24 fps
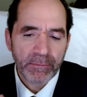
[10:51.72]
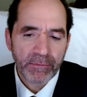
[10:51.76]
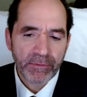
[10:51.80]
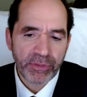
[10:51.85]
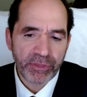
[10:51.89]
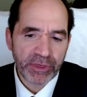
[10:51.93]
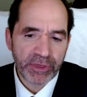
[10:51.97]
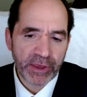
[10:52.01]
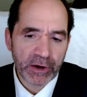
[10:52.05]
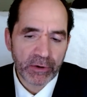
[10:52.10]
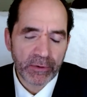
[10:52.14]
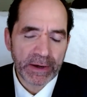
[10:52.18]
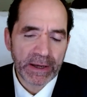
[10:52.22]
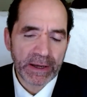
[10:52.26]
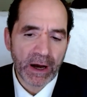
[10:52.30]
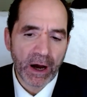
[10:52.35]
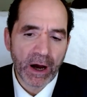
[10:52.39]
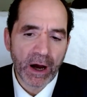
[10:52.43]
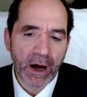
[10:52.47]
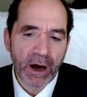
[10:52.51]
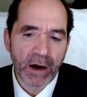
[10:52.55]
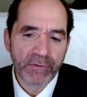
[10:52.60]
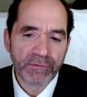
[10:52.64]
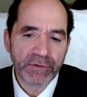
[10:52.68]
theory
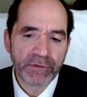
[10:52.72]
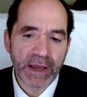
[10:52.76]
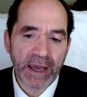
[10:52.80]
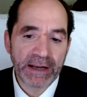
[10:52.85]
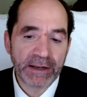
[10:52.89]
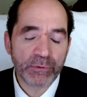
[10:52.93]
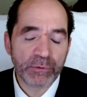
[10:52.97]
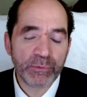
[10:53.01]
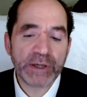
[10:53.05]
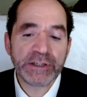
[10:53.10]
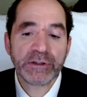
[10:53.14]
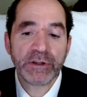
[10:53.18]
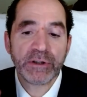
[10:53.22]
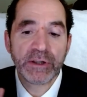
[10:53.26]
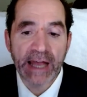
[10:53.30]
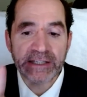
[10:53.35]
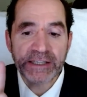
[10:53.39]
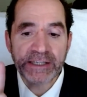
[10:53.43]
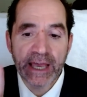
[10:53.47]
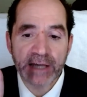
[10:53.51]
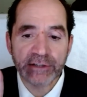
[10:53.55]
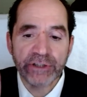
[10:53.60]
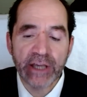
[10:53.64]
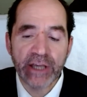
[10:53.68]
of, and the reason that's
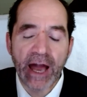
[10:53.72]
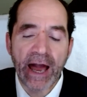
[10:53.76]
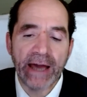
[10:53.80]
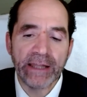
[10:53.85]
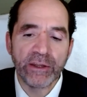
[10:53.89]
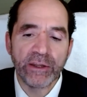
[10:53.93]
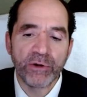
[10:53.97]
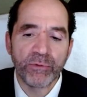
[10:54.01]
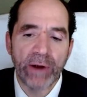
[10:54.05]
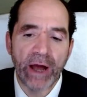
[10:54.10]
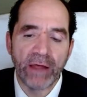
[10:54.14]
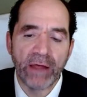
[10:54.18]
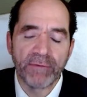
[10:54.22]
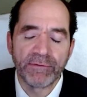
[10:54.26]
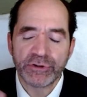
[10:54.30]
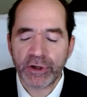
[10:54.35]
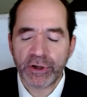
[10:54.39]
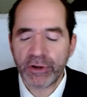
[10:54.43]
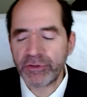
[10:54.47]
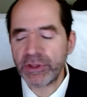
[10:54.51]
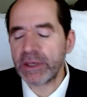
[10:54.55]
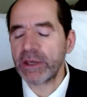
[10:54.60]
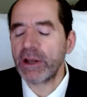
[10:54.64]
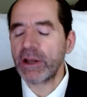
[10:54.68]
actually highly relevant. So
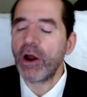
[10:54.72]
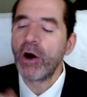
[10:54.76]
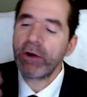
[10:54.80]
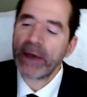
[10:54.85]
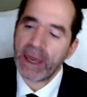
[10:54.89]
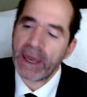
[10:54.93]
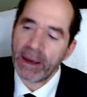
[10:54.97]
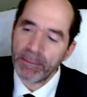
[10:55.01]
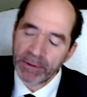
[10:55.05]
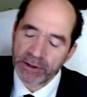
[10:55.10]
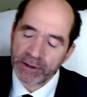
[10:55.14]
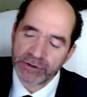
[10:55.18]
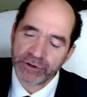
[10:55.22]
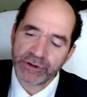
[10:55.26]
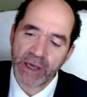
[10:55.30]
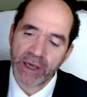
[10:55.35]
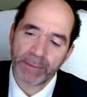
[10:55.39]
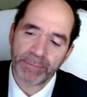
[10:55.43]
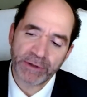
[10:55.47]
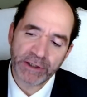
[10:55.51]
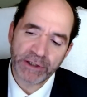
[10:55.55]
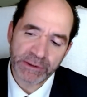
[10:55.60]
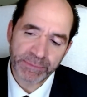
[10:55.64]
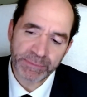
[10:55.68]
you're thinking, okay, a bunch of
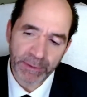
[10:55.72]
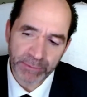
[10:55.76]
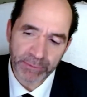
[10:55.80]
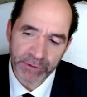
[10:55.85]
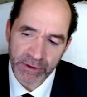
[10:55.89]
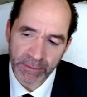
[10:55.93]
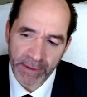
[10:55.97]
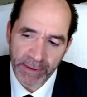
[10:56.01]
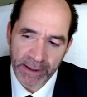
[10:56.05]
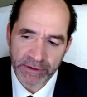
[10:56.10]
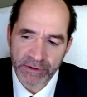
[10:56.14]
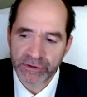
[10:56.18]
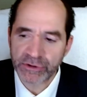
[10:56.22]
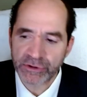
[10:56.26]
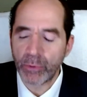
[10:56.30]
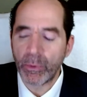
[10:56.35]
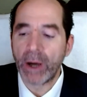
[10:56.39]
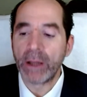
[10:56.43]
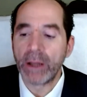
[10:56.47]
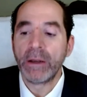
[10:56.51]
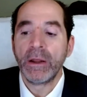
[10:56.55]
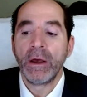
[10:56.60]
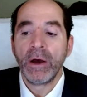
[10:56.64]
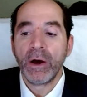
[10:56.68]
Japanese people demented, so
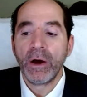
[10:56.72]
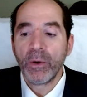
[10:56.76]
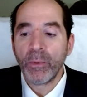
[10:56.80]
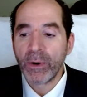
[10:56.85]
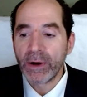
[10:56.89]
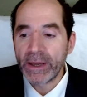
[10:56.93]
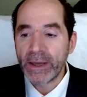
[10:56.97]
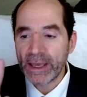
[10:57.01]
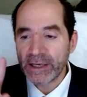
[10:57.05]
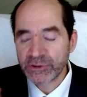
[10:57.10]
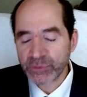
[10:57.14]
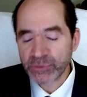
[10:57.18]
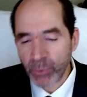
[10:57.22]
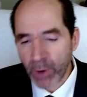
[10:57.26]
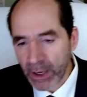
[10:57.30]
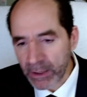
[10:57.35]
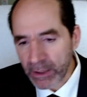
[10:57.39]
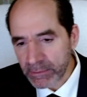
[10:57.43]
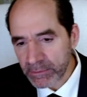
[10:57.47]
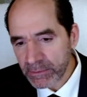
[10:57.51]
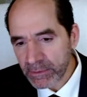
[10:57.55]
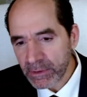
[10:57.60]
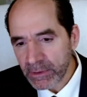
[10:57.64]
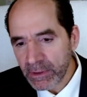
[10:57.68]
what? Well, guess what?
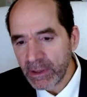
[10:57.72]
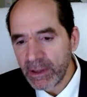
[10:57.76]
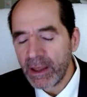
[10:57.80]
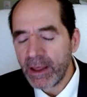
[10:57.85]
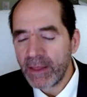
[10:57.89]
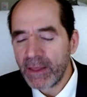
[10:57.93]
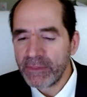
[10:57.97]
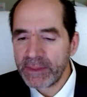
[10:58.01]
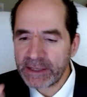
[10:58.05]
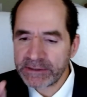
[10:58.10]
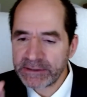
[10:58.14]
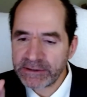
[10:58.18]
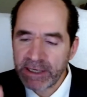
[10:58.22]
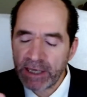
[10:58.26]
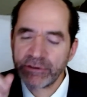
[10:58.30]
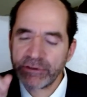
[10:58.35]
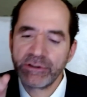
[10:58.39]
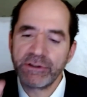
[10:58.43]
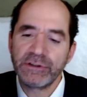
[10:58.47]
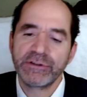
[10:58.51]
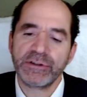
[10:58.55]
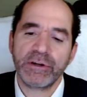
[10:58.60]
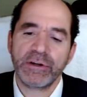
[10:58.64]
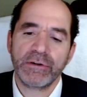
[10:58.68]
That's actually
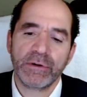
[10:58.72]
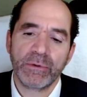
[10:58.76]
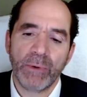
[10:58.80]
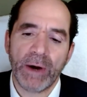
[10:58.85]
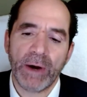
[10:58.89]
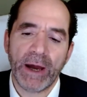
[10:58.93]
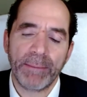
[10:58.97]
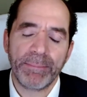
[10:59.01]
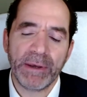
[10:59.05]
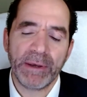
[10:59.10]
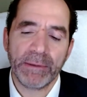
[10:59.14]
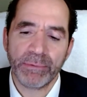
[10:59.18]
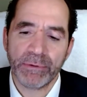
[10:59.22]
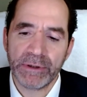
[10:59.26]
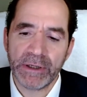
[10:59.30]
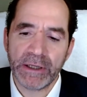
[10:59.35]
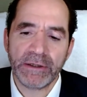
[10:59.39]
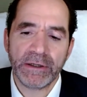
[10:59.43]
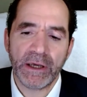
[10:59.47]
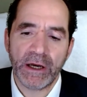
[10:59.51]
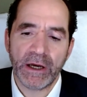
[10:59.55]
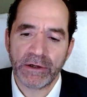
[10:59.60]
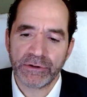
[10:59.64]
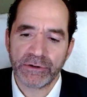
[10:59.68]
the secret why people in India are